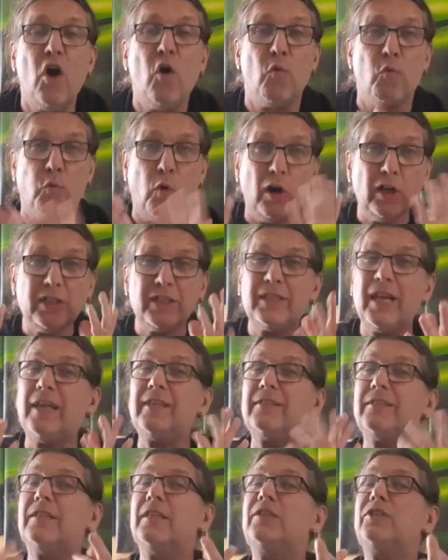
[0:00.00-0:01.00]
What
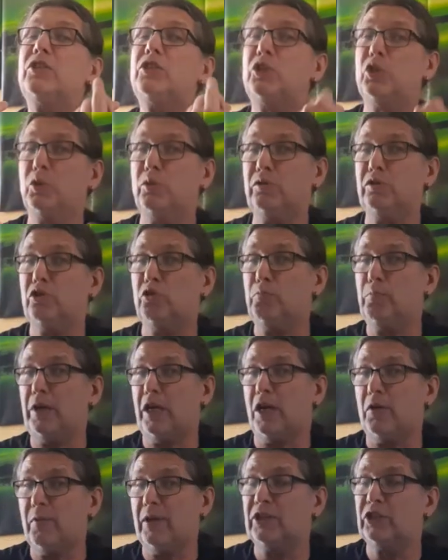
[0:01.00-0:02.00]
does this do to
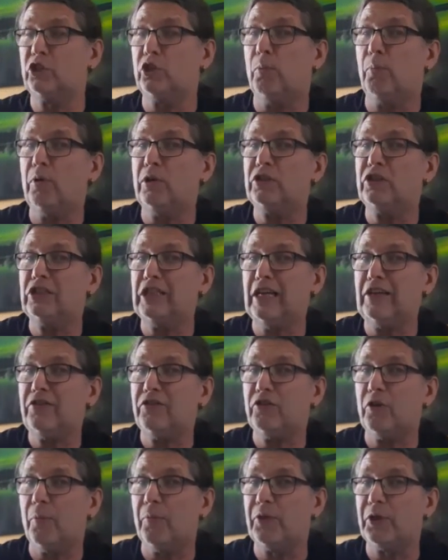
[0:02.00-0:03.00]
me when someone says
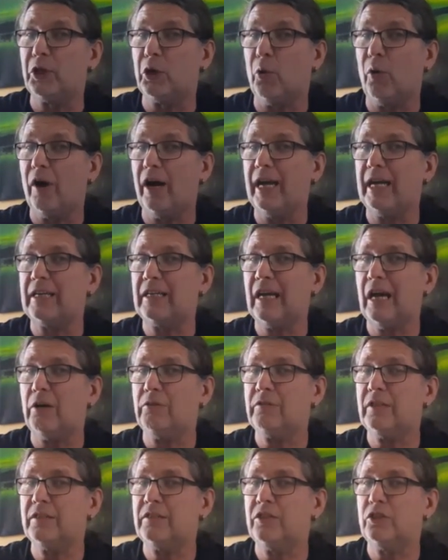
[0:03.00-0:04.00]
something or I
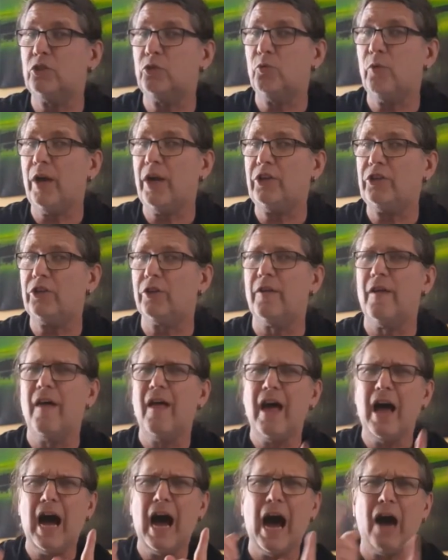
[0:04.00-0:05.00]
encounter a situation?
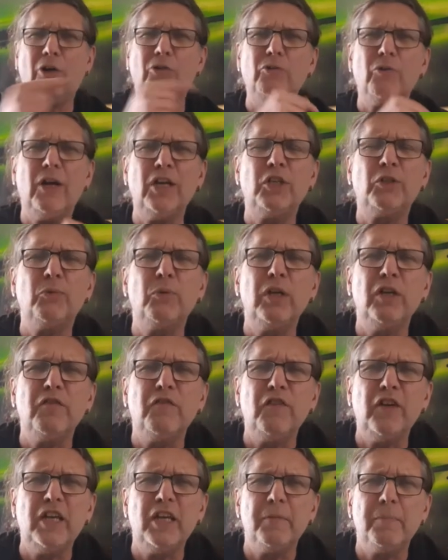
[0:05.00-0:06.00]
How do I truly
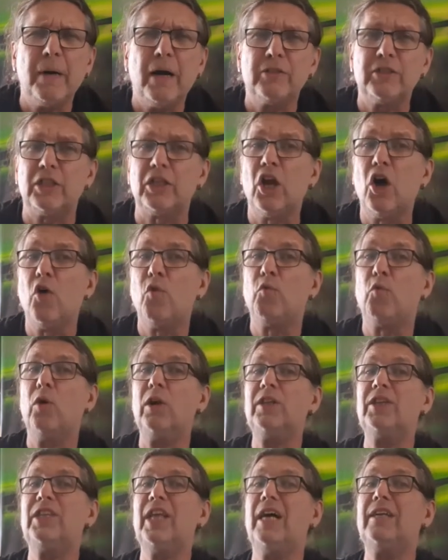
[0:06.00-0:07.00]
feel about it?
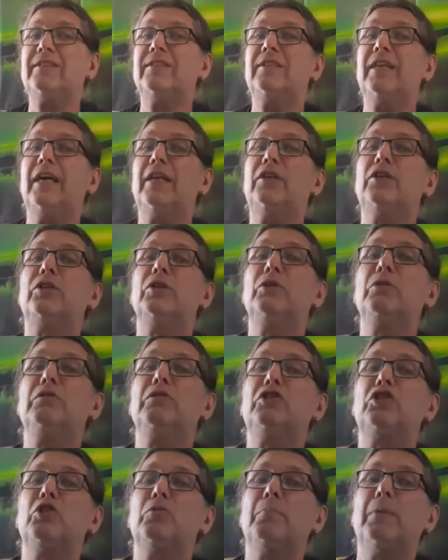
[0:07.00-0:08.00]
What does that do
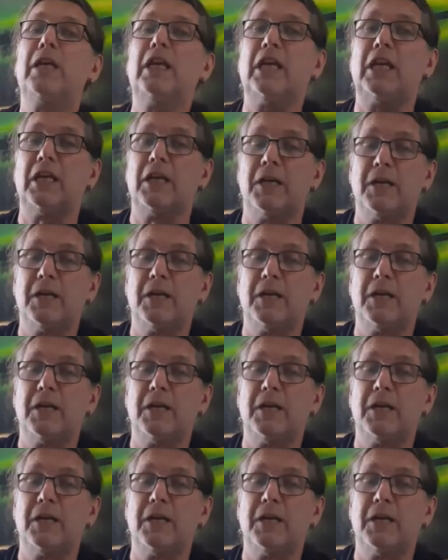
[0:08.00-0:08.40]
to me?